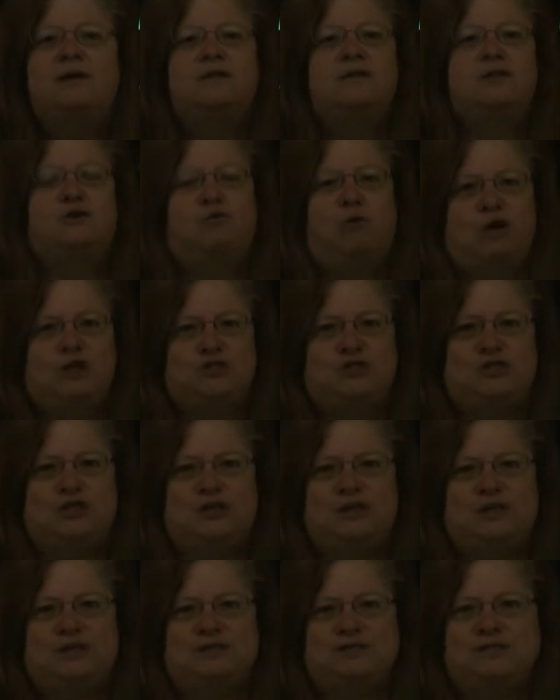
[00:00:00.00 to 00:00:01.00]
The
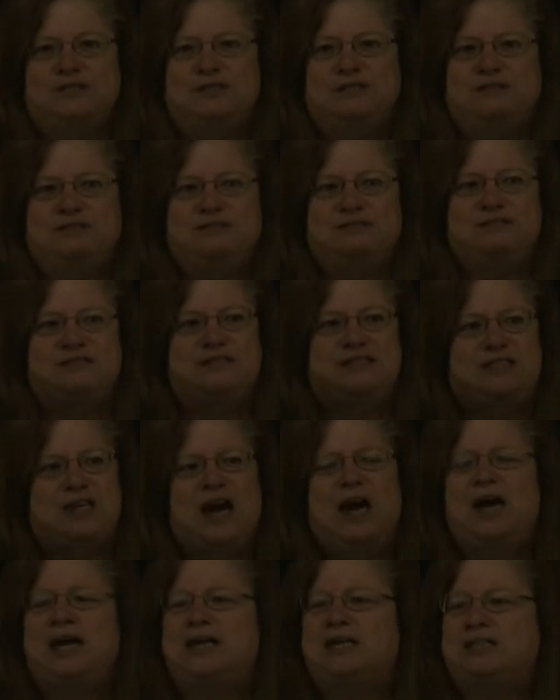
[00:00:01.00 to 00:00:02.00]
question is,
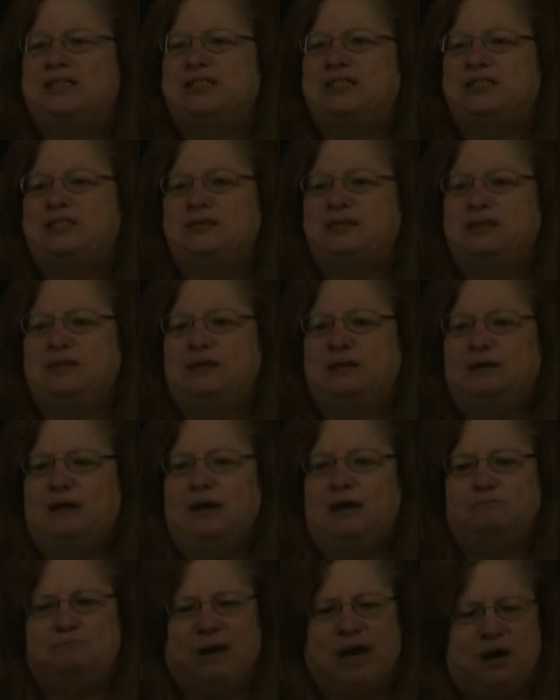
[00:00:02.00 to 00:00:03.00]
does
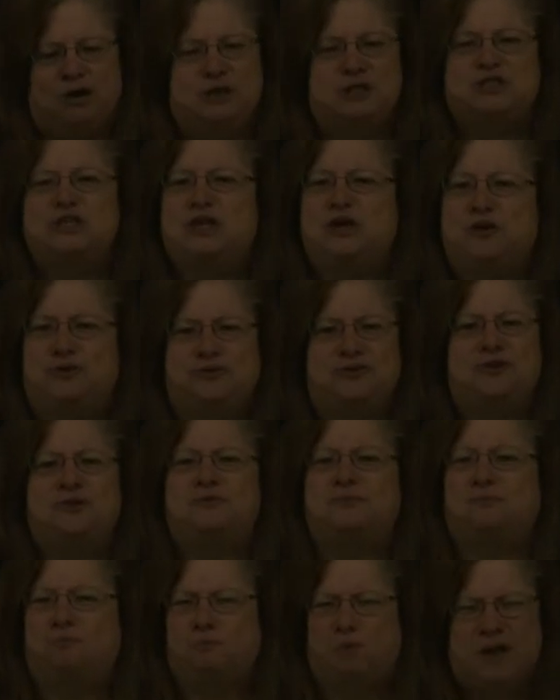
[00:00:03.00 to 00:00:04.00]
Paris
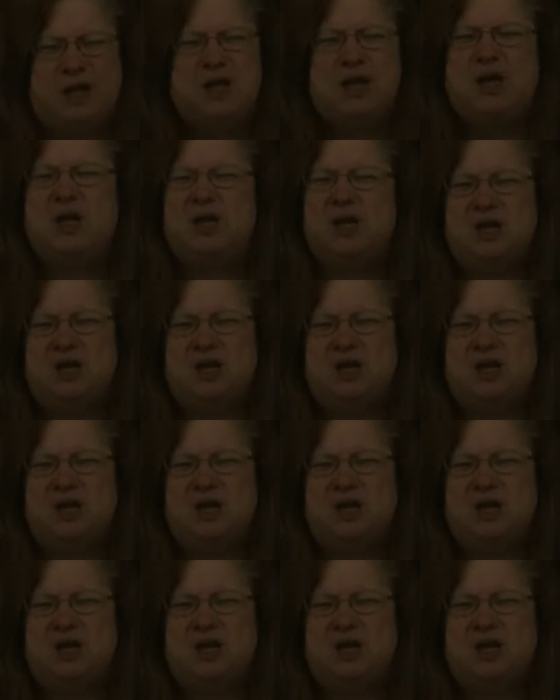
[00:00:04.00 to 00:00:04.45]
Hilton really